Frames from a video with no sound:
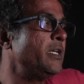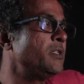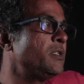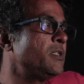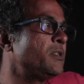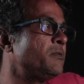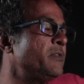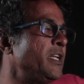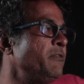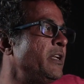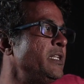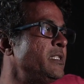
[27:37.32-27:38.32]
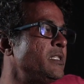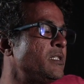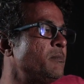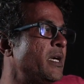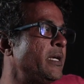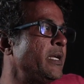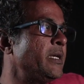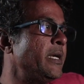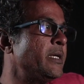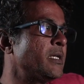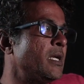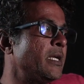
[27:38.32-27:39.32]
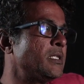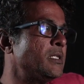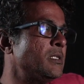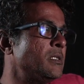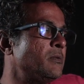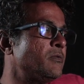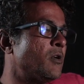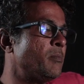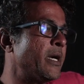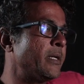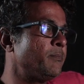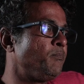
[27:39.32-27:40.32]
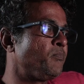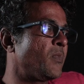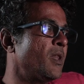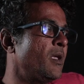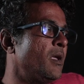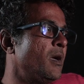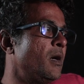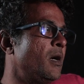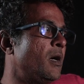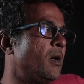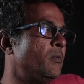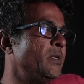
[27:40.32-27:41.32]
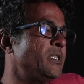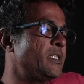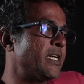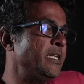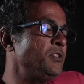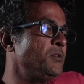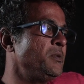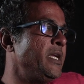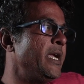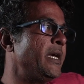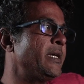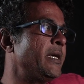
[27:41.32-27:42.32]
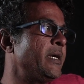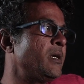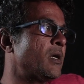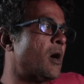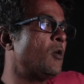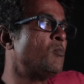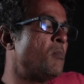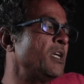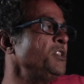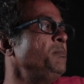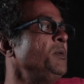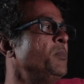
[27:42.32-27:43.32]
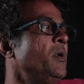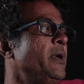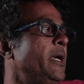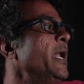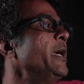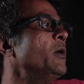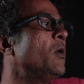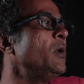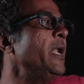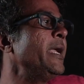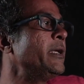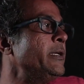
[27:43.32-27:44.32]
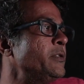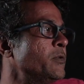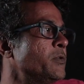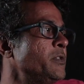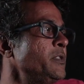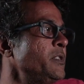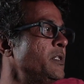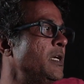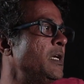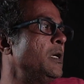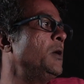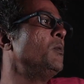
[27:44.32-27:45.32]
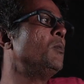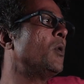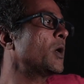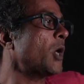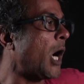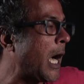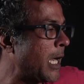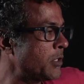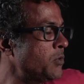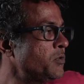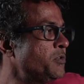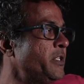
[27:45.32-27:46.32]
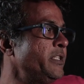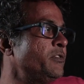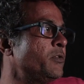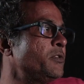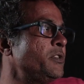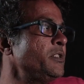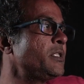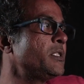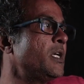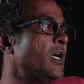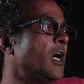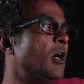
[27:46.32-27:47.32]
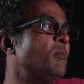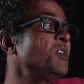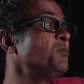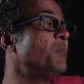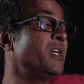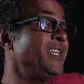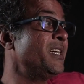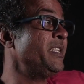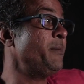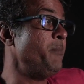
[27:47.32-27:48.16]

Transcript: It is a very, very systematic data collection format, which tries to get at how much people rely on lake resources, what are those resources, how much money are they